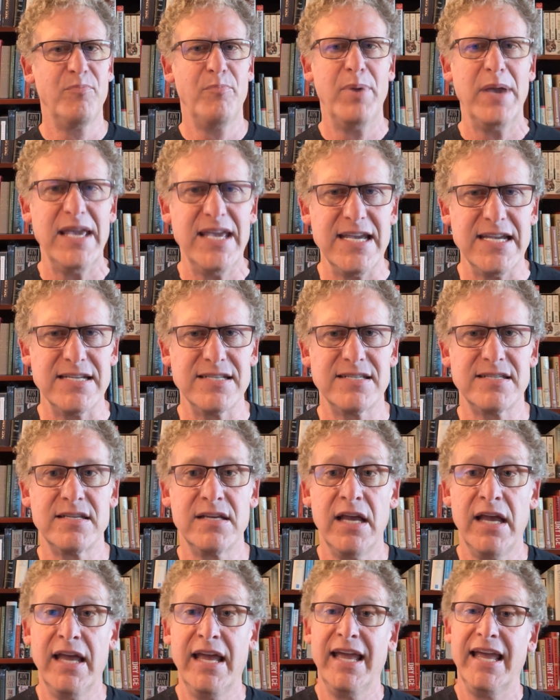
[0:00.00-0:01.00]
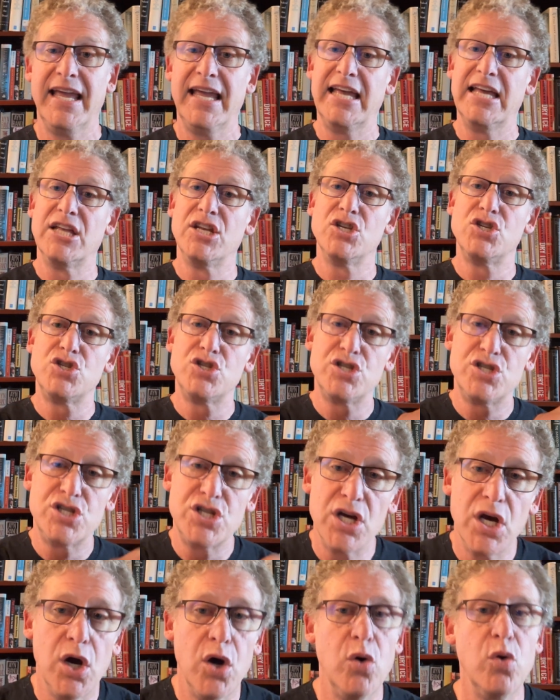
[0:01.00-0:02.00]
peace in
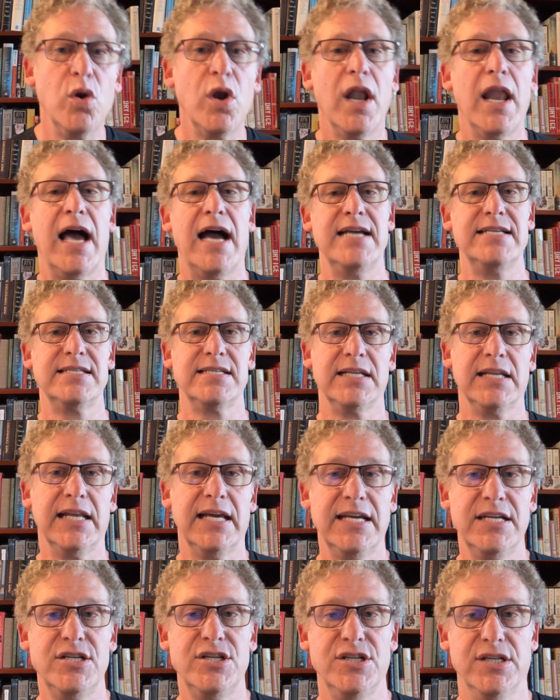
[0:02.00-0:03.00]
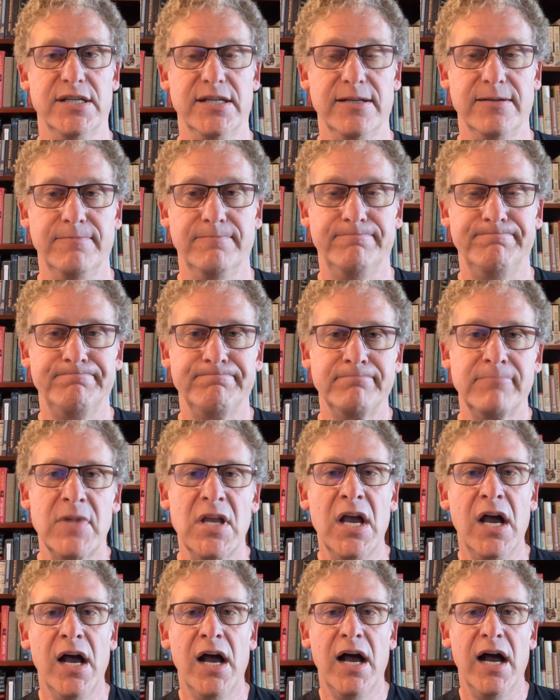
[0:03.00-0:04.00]
total isolation.
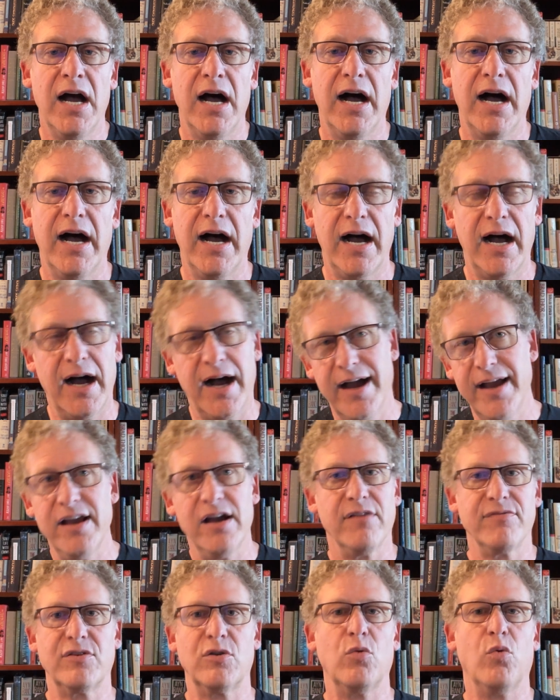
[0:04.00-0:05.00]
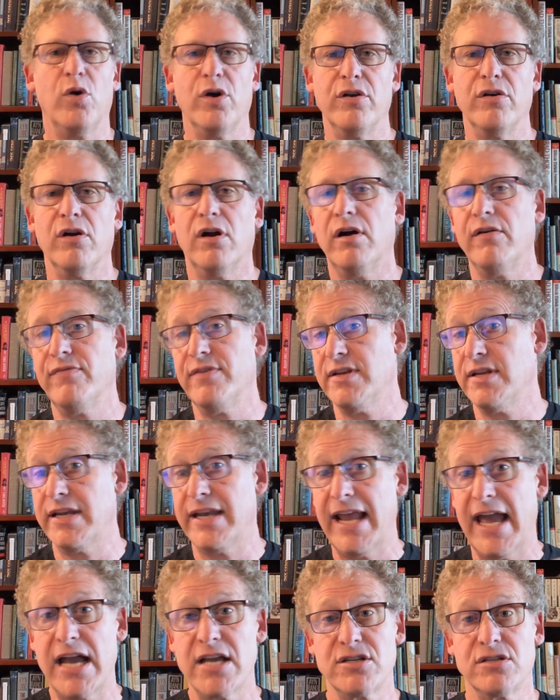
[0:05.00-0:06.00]
I often wander off into
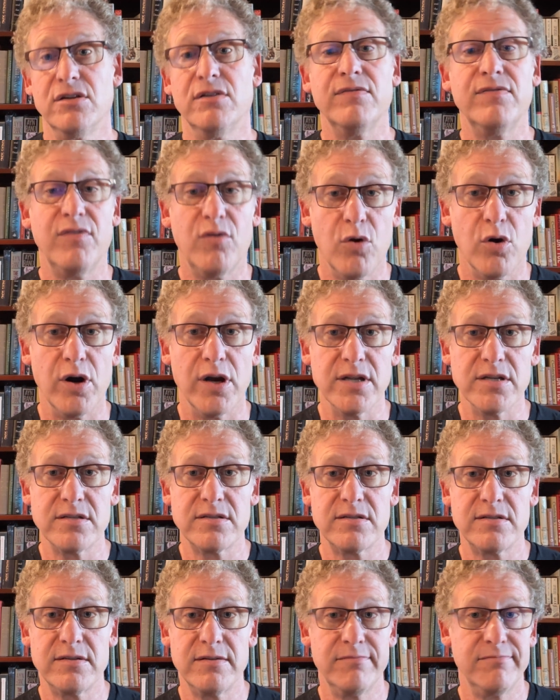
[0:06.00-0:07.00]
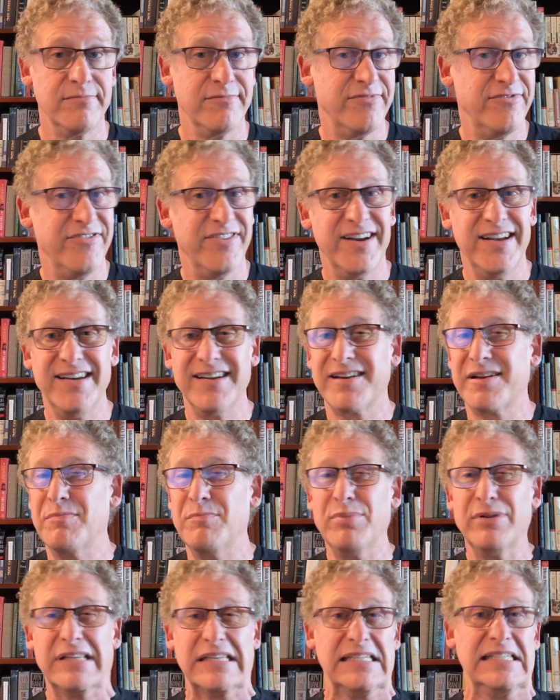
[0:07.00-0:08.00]
national forests, find a
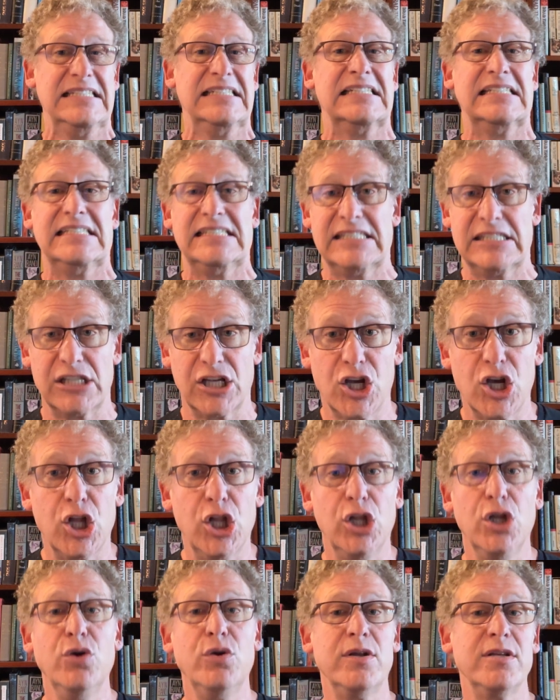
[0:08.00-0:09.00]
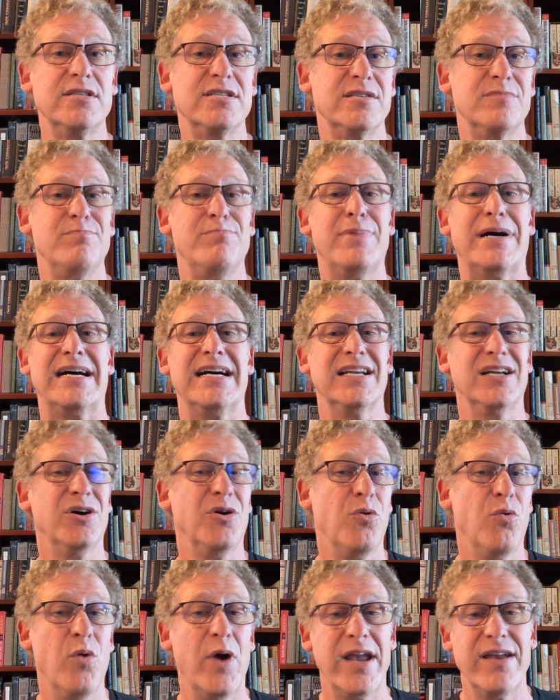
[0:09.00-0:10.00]
completely secluded spot
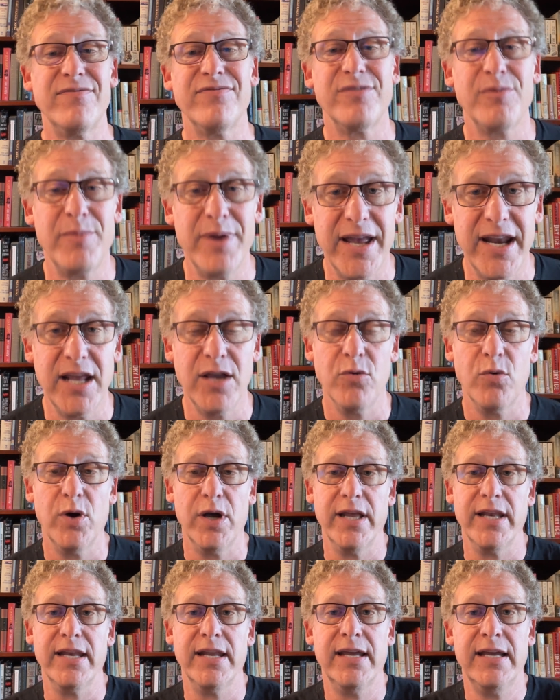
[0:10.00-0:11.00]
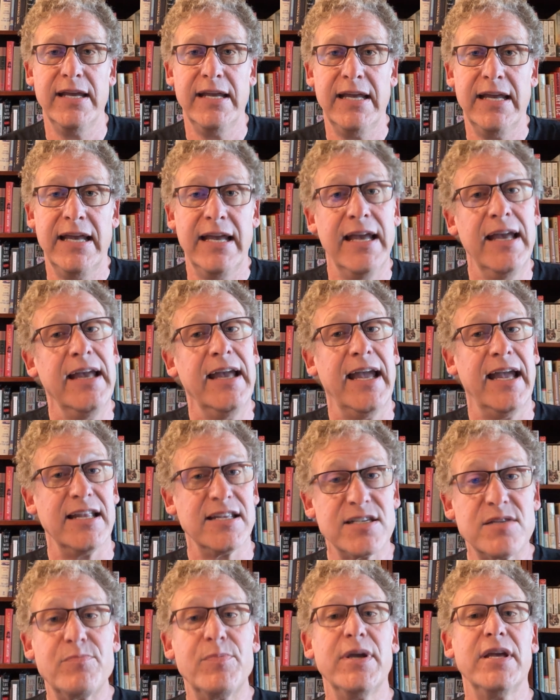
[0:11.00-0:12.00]
away from anyone, and
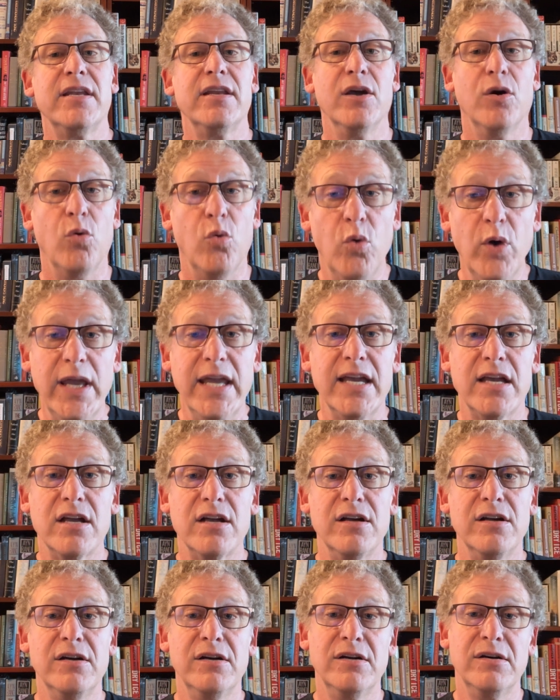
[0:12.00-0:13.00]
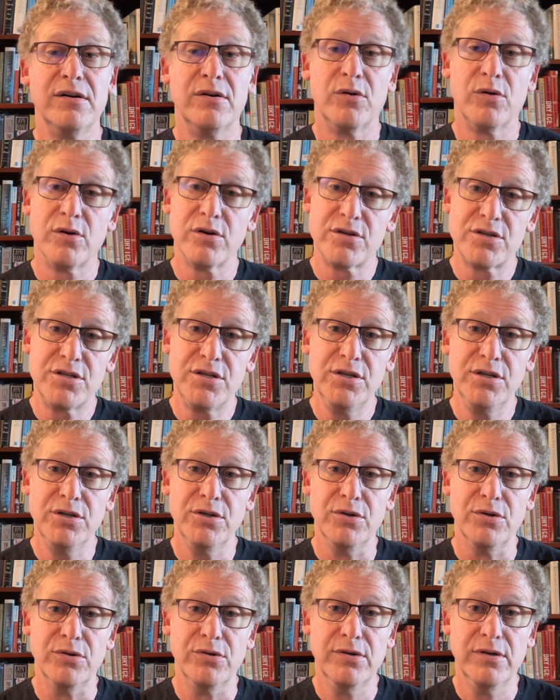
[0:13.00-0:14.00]
spend a week or
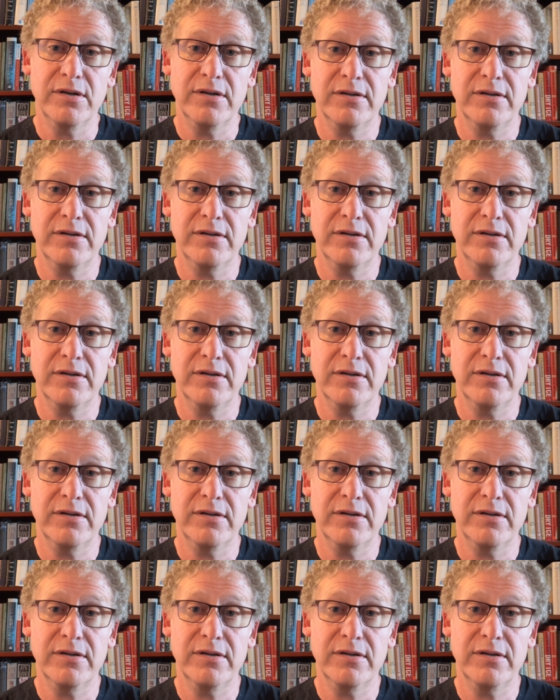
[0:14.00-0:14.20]
two